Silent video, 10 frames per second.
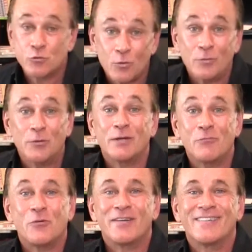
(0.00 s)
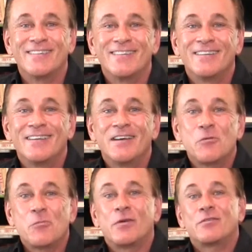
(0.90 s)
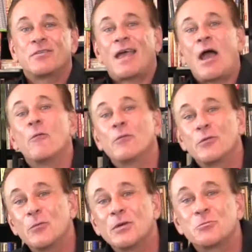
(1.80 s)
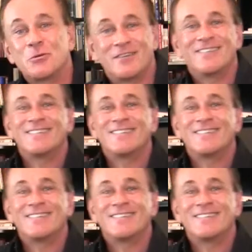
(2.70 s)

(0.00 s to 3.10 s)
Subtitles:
Start looking for it. Russ, out with your whisper.